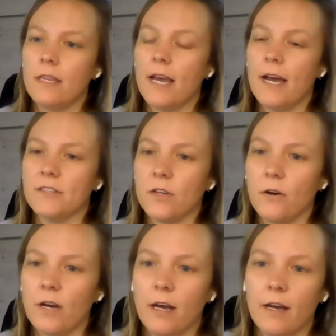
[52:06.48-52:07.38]
Yeah, so
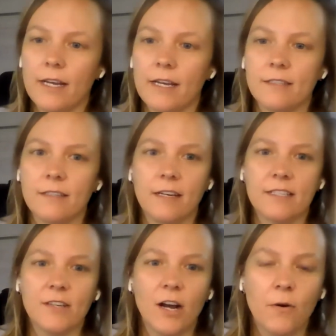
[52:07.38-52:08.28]
uh, I,
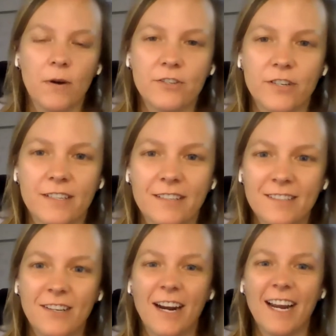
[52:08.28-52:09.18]
I saw a question,
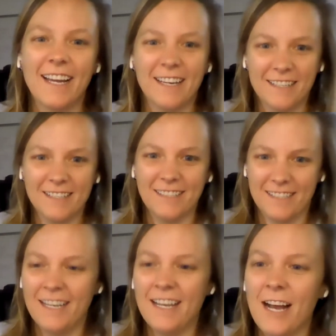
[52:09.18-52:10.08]
sorry, I,
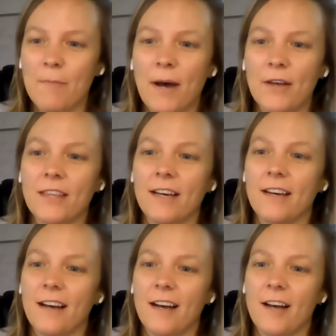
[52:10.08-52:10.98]
about the-
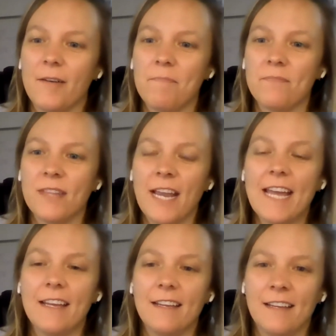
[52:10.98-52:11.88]
go, uh, go for
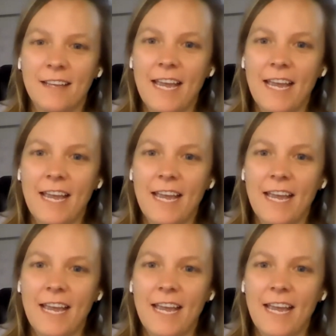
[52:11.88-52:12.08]
it, read